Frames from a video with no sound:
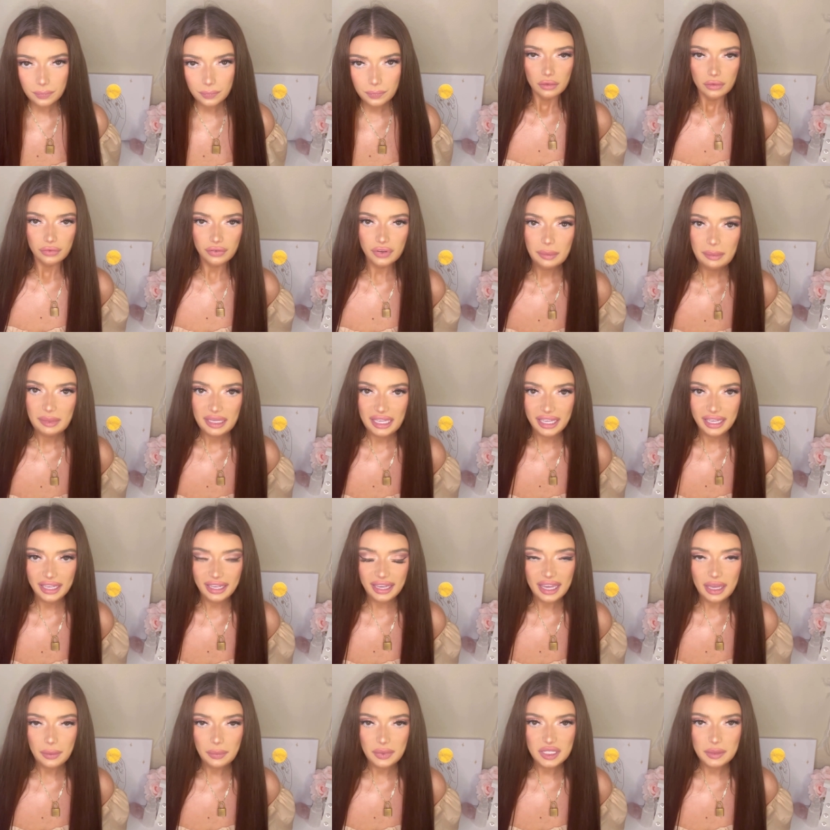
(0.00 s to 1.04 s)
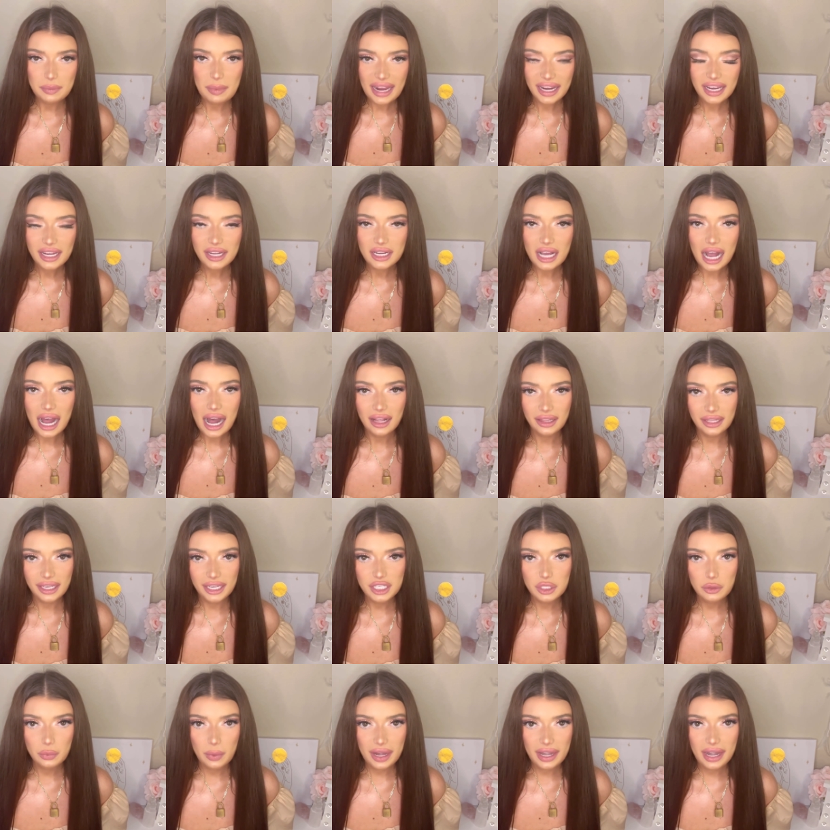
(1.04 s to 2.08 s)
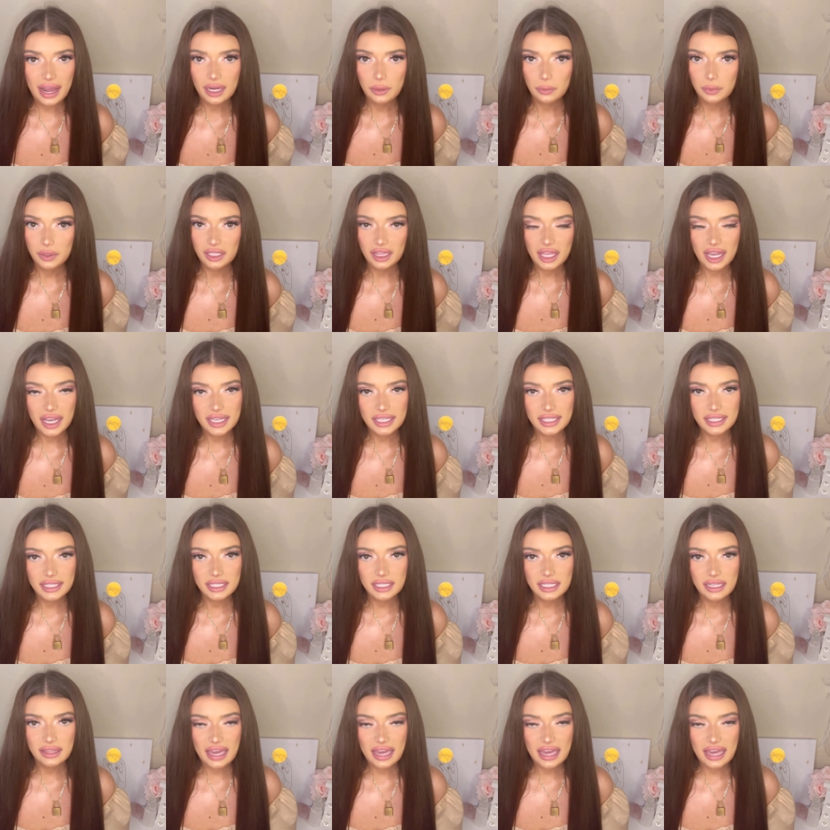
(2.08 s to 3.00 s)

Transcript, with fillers: For me, it was back in college when I realized